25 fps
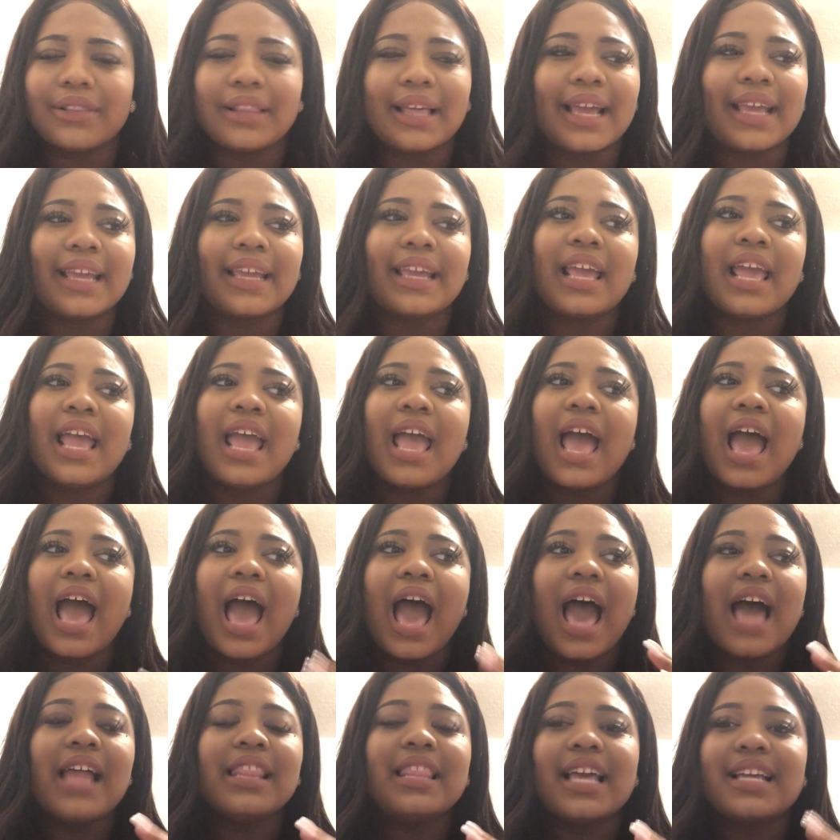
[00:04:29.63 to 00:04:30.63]
Like,
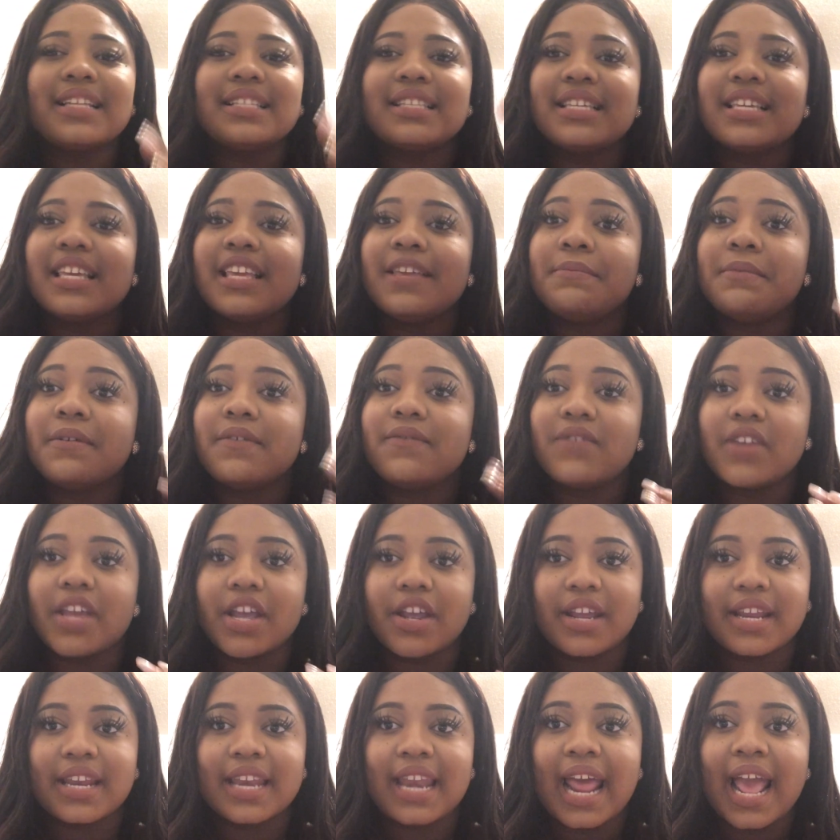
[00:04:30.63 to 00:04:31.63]
I like to keep it
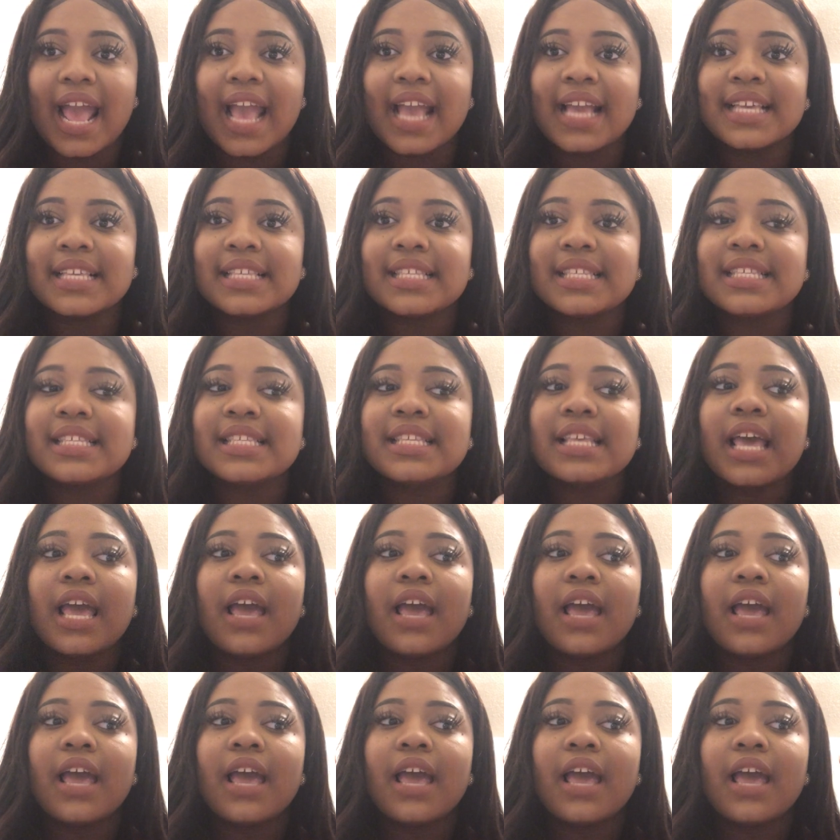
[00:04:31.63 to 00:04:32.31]
very nice,